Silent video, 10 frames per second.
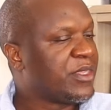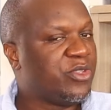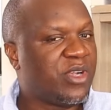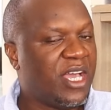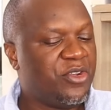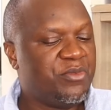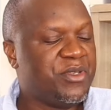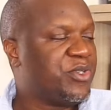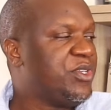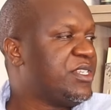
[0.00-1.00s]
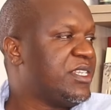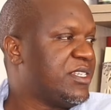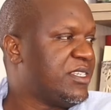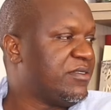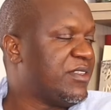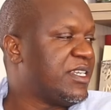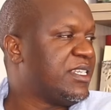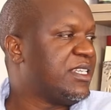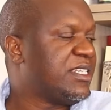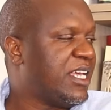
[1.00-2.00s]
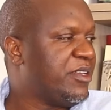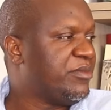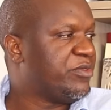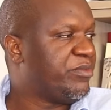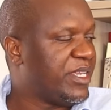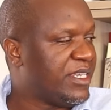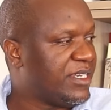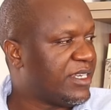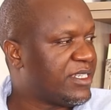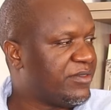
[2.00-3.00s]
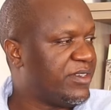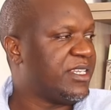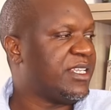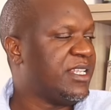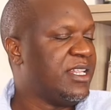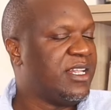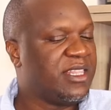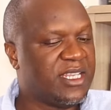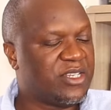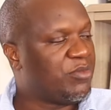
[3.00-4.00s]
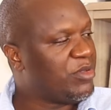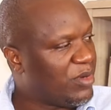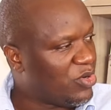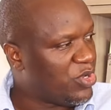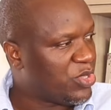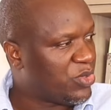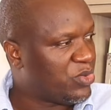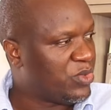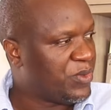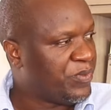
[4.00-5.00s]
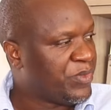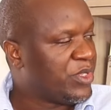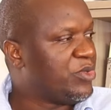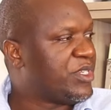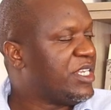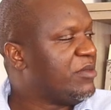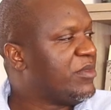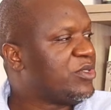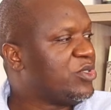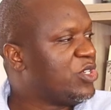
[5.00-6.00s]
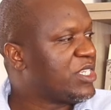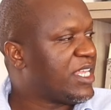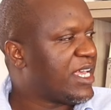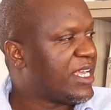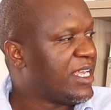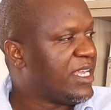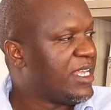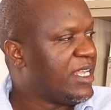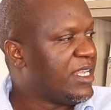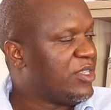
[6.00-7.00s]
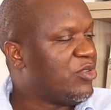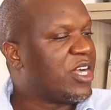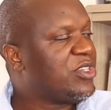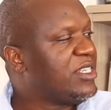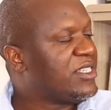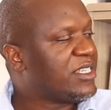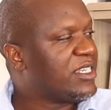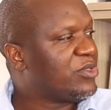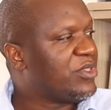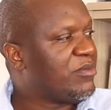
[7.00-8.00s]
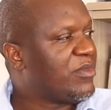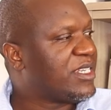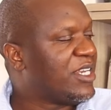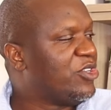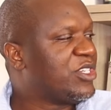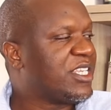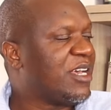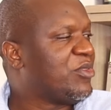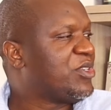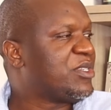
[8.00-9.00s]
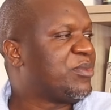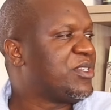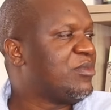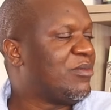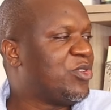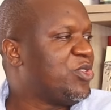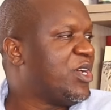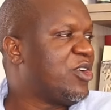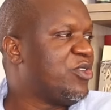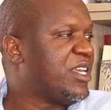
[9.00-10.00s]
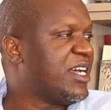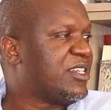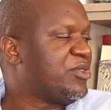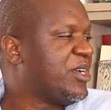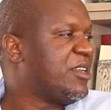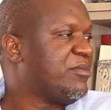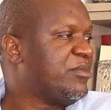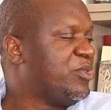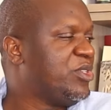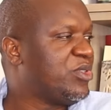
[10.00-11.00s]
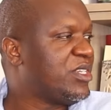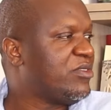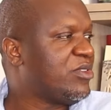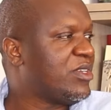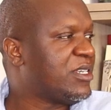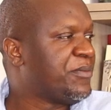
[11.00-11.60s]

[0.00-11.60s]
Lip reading: You cannot be so insensitive that in the time of pain and suffering that our people are going through, you tell them that you don't care. You actually say not to them, I don't care, I'm not responsible, I'm not your agony aunt, you can do it whatever you want.